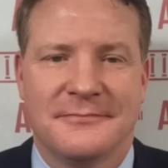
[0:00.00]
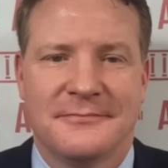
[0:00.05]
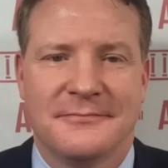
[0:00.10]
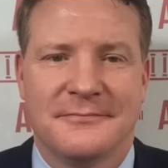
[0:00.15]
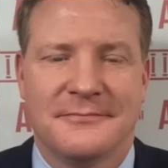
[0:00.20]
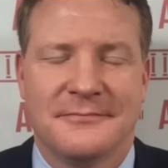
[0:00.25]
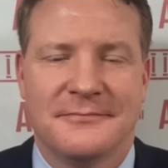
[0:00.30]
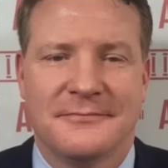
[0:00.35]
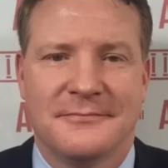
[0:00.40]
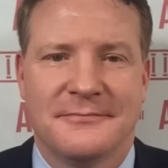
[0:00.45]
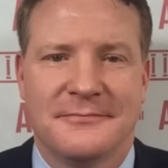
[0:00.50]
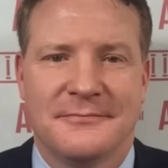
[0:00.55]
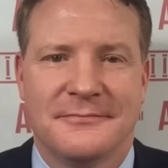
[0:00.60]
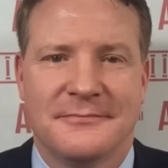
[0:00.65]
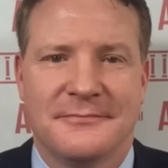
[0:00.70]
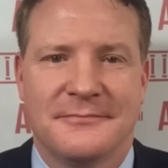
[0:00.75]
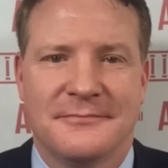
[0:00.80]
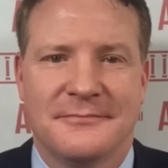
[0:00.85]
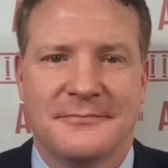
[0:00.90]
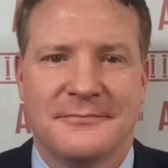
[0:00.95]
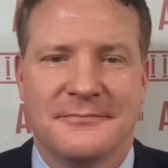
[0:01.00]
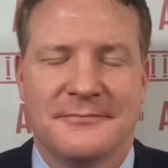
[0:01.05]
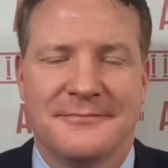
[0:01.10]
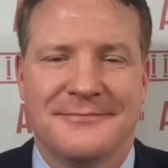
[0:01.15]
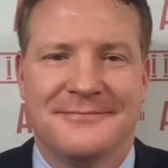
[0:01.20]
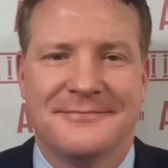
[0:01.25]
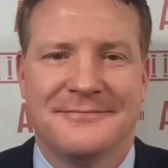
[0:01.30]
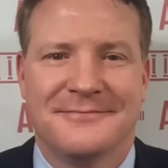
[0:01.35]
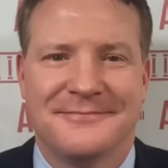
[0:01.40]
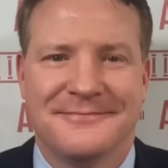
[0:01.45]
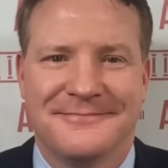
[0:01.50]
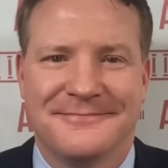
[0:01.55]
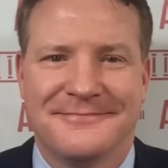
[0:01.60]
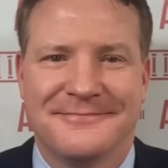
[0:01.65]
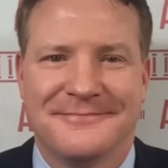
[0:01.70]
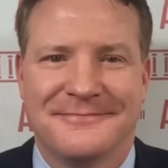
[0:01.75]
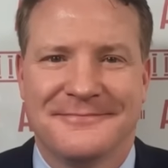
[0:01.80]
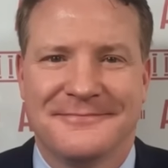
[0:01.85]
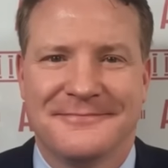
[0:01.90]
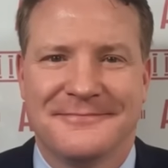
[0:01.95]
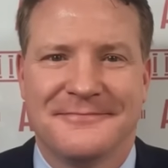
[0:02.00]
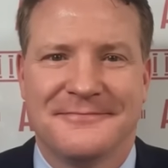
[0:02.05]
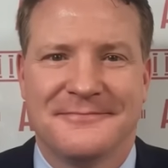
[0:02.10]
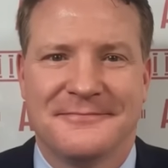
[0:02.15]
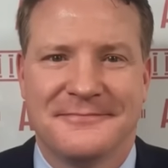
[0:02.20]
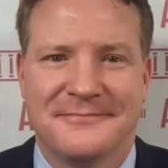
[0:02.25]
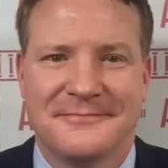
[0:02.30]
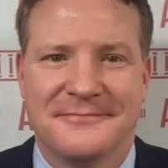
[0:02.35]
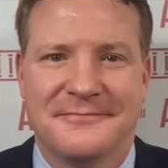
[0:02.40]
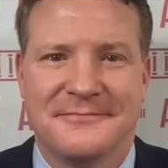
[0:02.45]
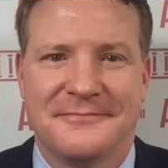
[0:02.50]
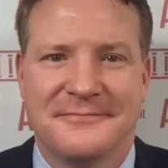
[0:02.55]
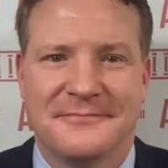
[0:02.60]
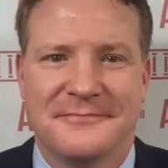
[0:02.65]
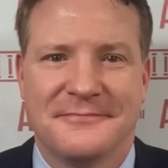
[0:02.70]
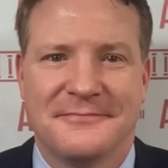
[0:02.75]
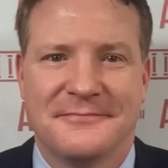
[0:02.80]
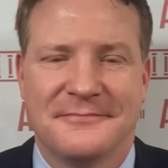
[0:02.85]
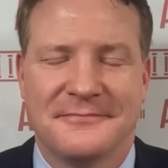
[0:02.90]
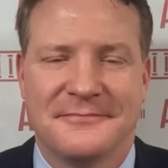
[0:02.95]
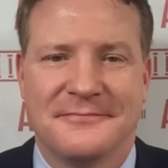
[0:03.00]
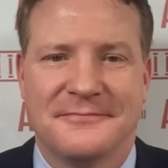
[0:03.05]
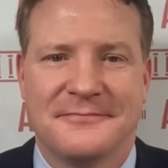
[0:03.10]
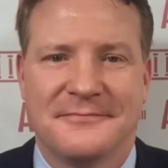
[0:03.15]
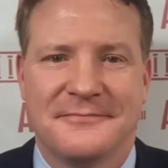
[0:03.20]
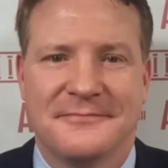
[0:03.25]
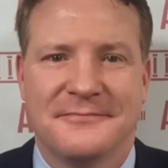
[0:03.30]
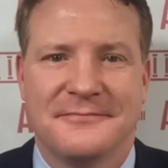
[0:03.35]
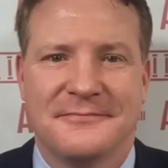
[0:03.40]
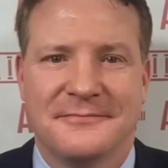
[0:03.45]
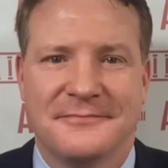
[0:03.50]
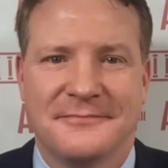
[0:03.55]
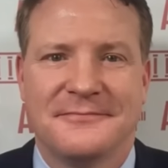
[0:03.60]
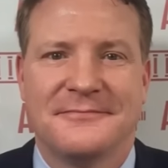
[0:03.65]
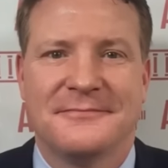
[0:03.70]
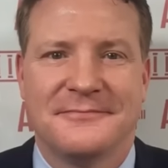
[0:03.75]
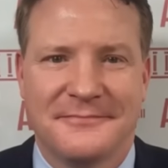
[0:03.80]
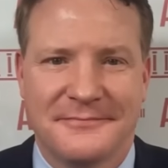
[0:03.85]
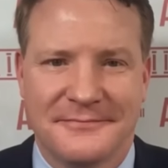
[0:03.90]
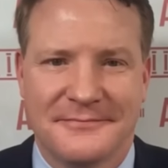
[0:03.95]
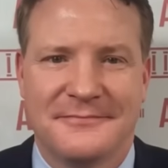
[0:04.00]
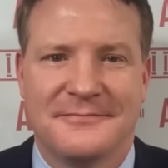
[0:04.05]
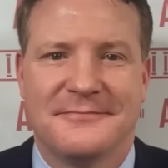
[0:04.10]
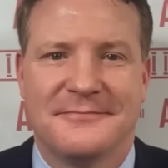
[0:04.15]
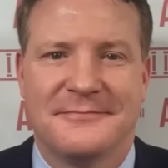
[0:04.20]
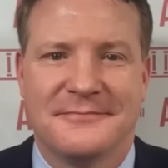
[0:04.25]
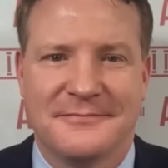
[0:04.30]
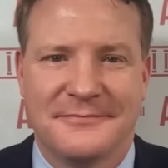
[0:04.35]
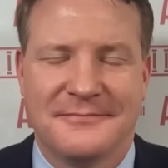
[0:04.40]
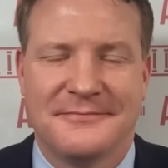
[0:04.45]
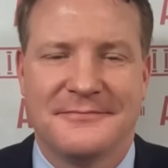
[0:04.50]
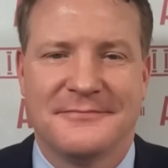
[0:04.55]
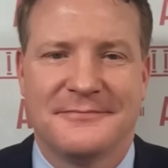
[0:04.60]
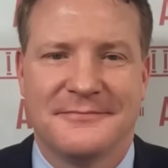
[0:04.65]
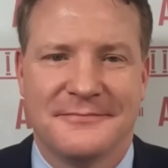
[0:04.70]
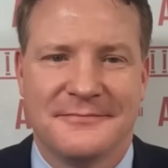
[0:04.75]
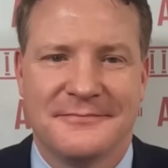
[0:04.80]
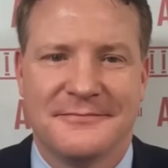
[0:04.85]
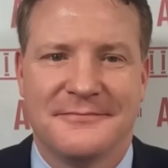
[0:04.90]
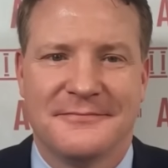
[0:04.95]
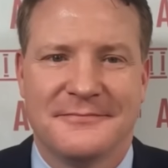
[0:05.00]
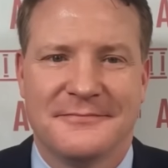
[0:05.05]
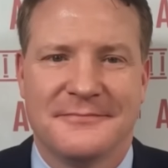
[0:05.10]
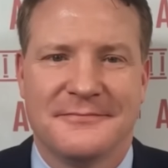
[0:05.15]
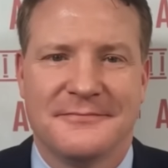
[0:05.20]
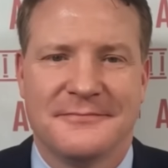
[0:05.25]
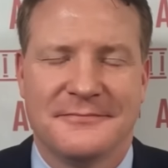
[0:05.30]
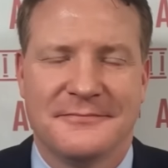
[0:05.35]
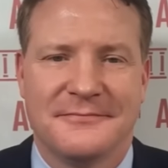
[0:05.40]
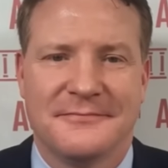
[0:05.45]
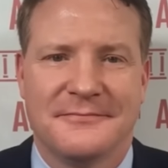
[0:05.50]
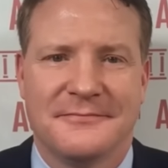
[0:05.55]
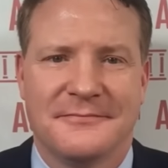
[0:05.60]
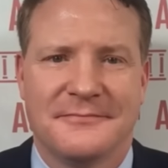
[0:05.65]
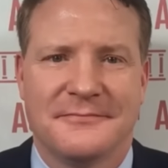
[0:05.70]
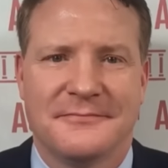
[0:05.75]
This person isn't speaking.